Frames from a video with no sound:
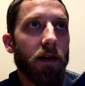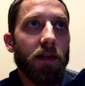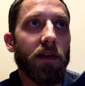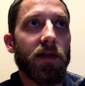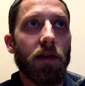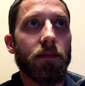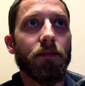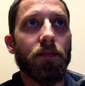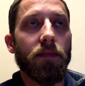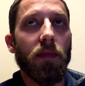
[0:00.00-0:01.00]
I think the
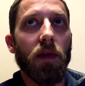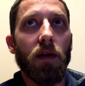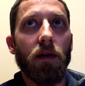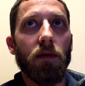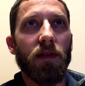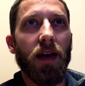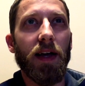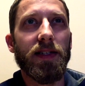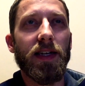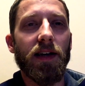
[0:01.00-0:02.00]

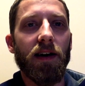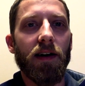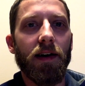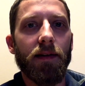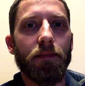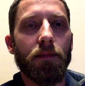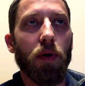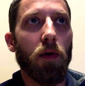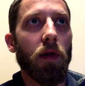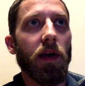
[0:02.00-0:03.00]
ATI
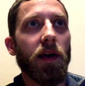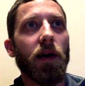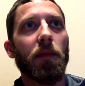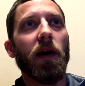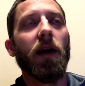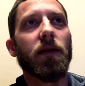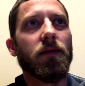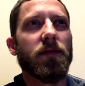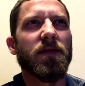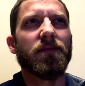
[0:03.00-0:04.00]
pulley I
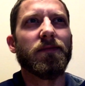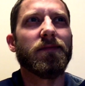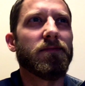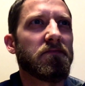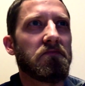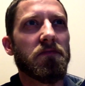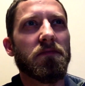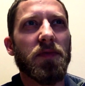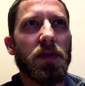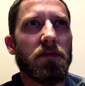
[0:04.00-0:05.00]
bought was
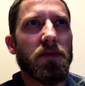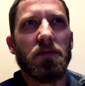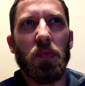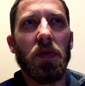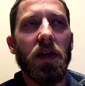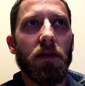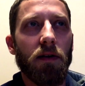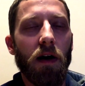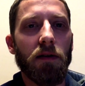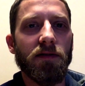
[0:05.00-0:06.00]

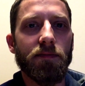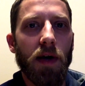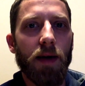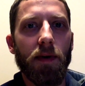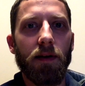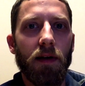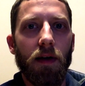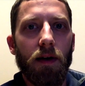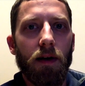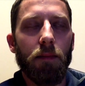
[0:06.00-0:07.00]
$300 maybe,
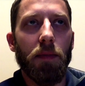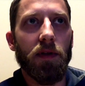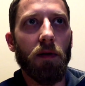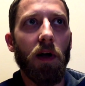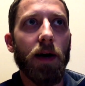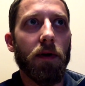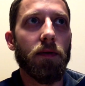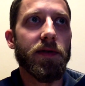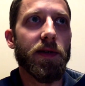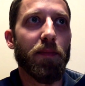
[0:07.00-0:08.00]
but the
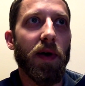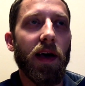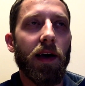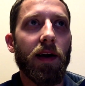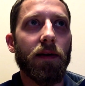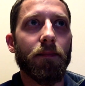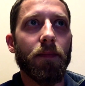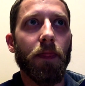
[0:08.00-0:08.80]
labor was a pain.